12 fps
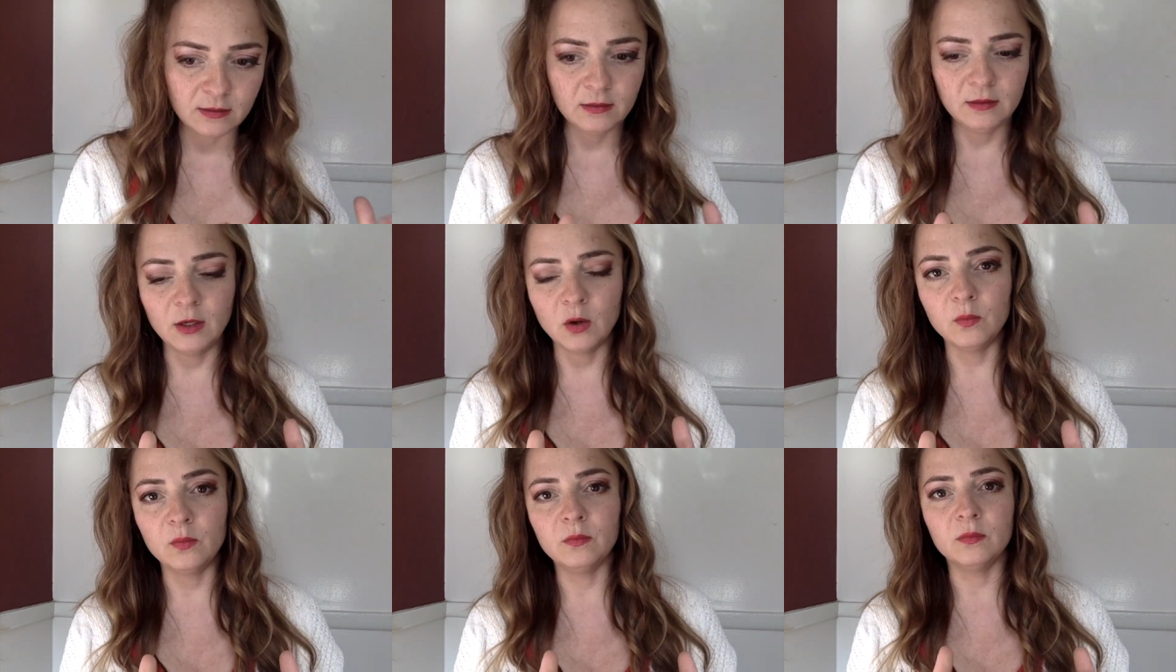you
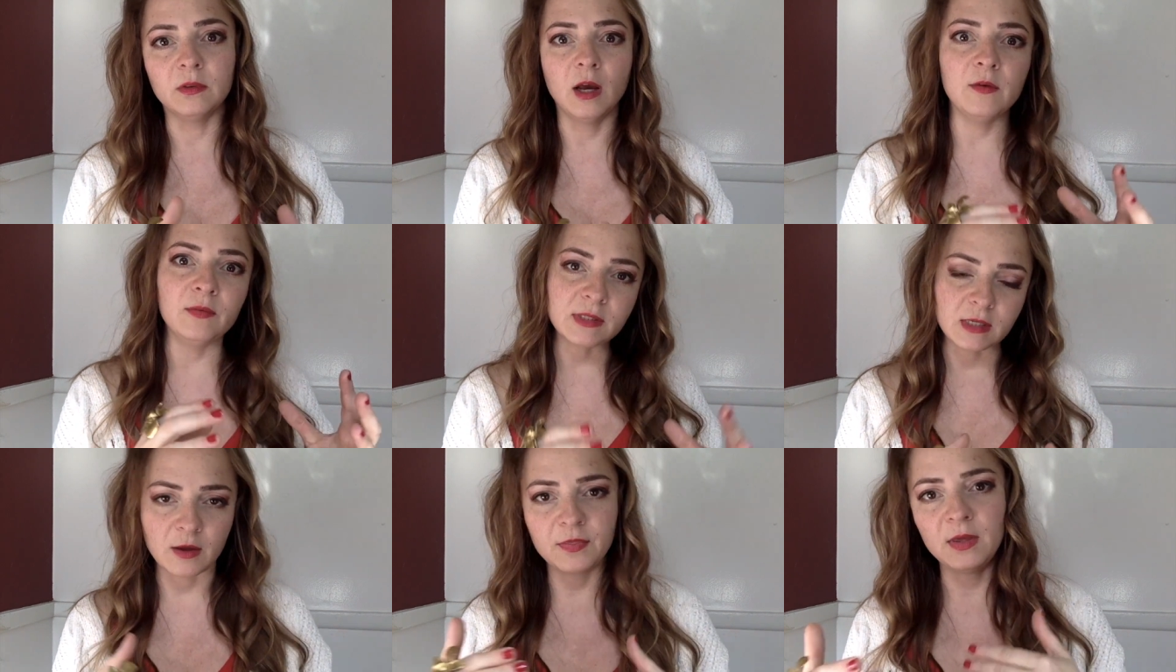know, love is
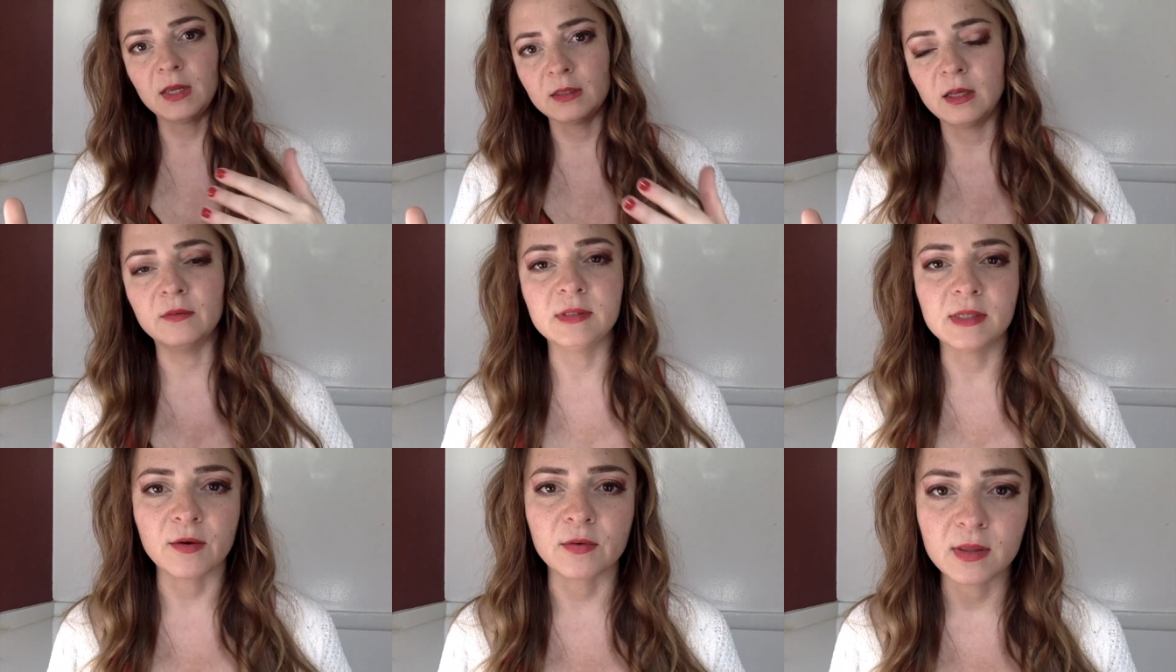nothing and love
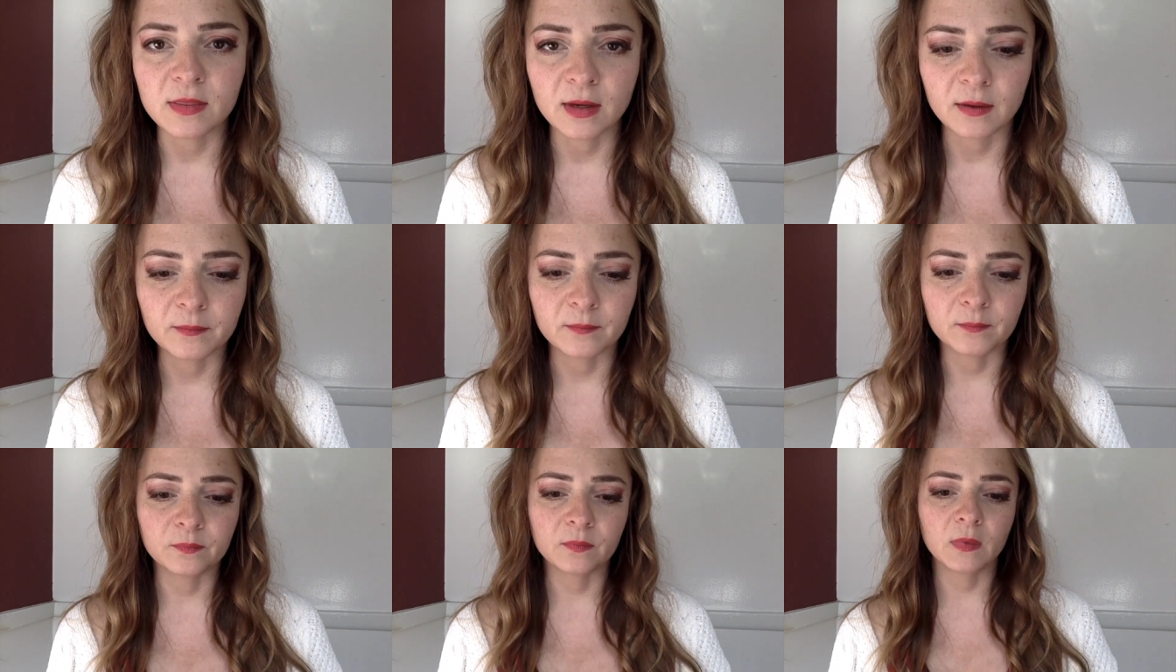is everything.
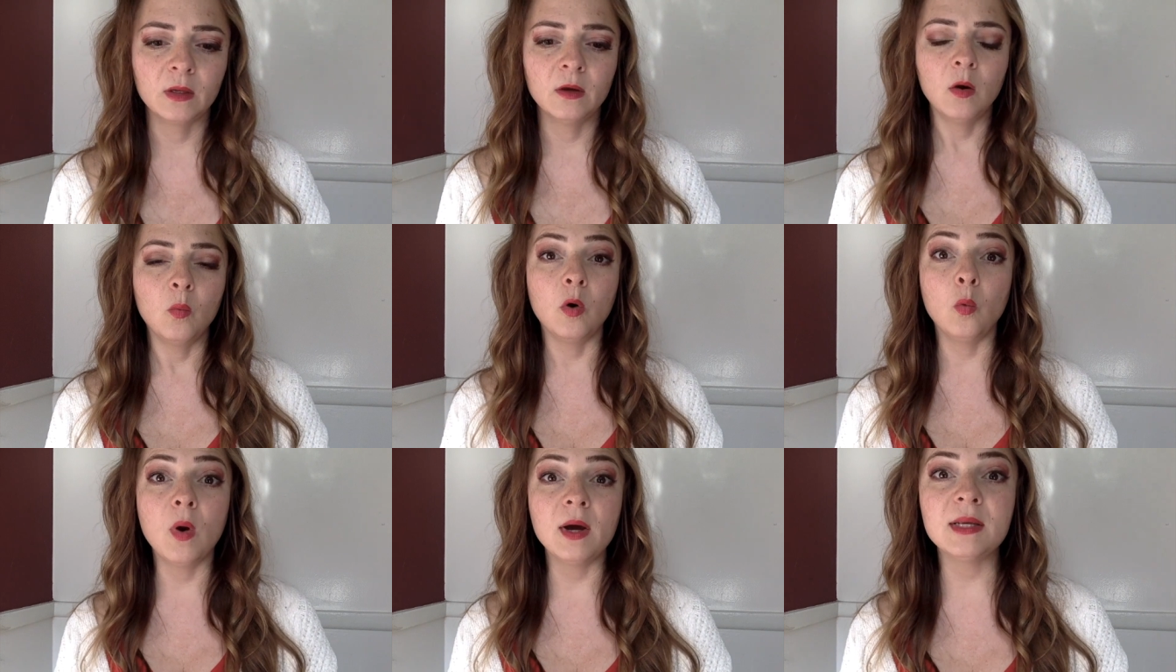
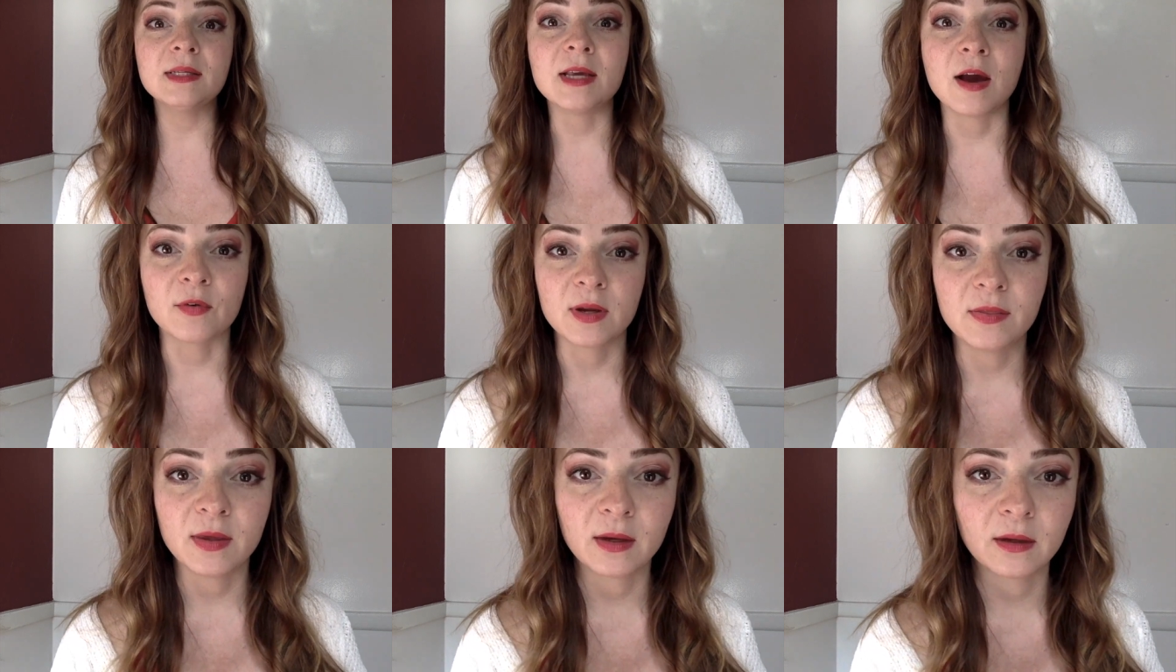Well, what is
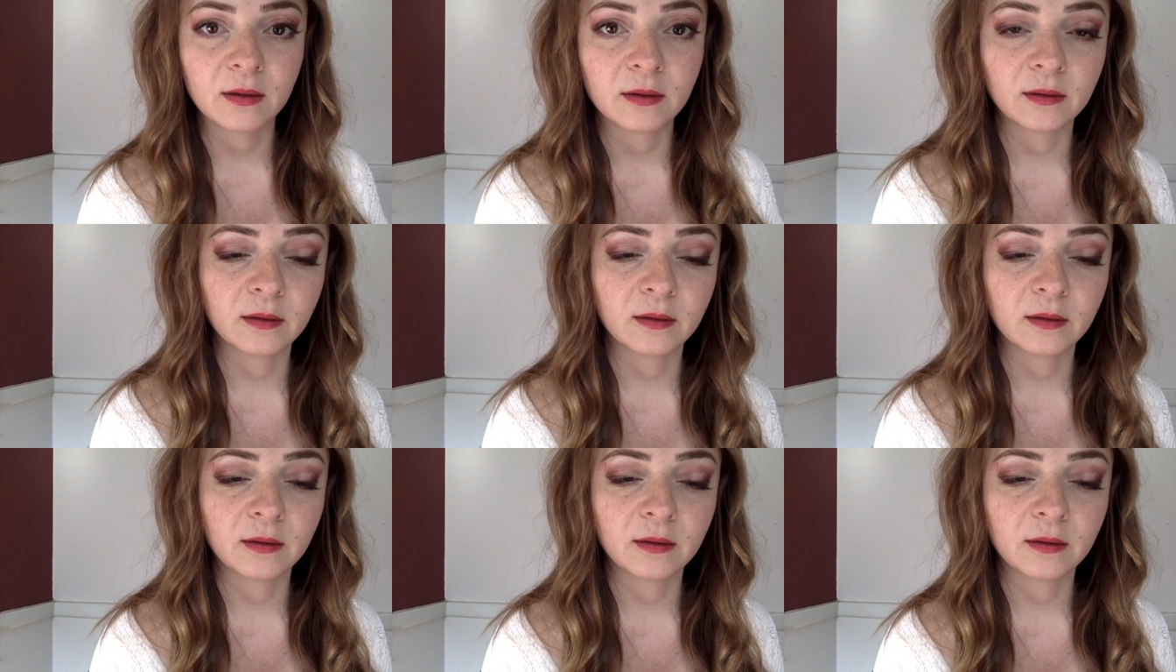everything?